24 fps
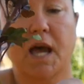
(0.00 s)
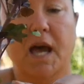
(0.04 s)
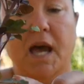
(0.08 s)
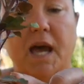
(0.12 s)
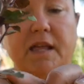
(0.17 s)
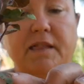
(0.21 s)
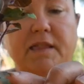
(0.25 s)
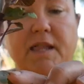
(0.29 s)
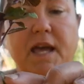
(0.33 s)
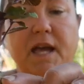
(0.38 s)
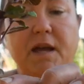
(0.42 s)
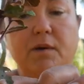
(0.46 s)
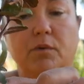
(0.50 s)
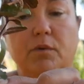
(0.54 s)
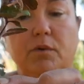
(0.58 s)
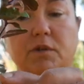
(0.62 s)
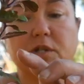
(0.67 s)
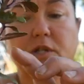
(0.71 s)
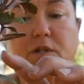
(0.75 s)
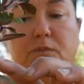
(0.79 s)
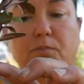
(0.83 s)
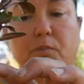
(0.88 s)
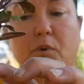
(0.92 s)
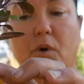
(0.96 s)
and they will
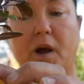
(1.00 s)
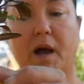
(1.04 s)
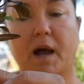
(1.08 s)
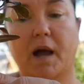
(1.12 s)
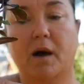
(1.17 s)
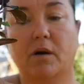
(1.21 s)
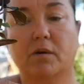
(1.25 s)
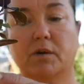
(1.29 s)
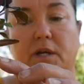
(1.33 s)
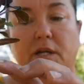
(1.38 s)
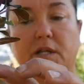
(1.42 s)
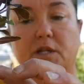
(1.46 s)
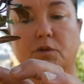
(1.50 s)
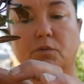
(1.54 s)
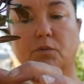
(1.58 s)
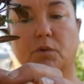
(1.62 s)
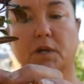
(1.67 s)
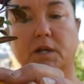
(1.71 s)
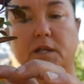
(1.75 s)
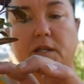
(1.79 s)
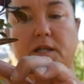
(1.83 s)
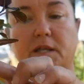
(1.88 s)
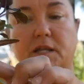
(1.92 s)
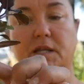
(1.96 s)
sprout each
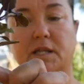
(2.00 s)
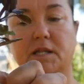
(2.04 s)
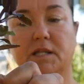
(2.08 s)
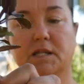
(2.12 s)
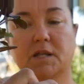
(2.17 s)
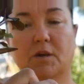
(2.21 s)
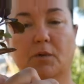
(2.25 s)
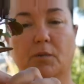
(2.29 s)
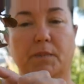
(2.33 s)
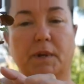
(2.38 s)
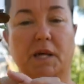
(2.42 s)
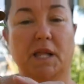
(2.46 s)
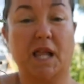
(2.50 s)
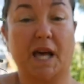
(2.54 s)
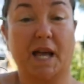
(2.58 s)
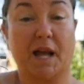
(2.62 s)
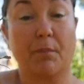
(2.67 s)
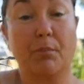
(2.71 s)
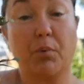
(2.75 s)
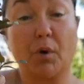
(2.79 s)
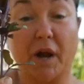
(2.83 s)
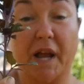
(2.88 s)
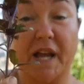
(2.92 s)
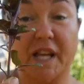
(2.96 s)
one of these will be like
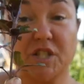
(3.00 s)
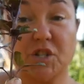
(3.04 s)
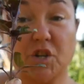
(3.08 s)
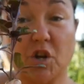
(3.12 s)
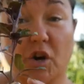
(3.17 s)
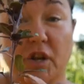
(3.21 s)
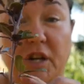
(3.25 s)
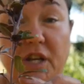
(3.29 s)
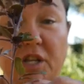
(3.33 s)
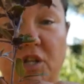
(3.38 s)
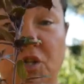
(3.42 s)
a branch on a